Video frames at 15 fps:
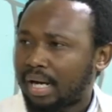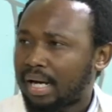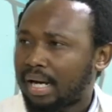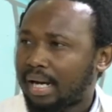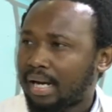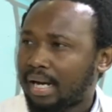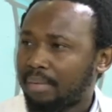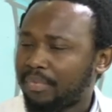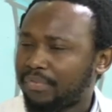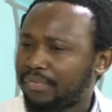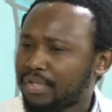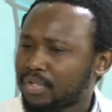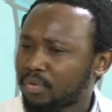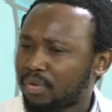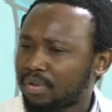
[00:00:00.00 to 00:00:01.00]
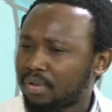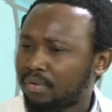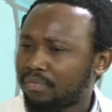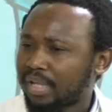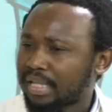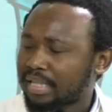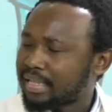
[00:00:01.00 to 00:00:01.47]
a first author of
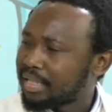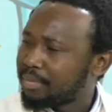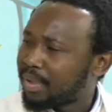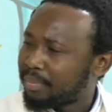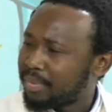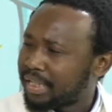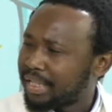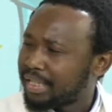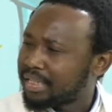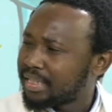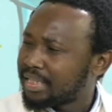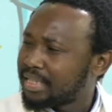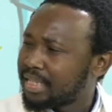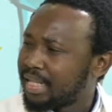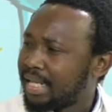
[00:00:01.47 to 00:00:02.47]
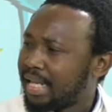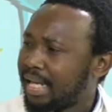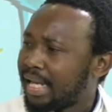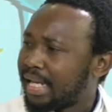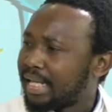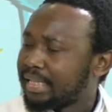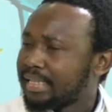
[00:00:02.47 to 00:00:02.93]
3 publications,
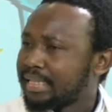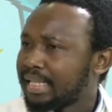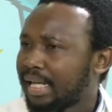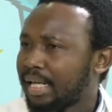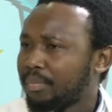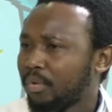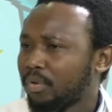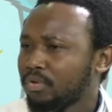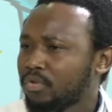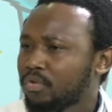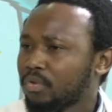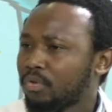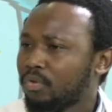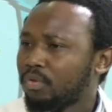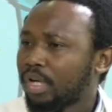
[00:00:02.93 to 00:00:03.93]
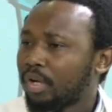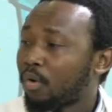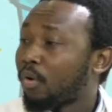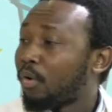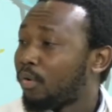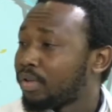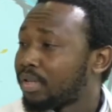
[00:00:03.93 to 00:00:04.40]
and I'm also a
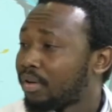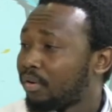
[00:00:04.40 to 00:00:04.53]
co-author of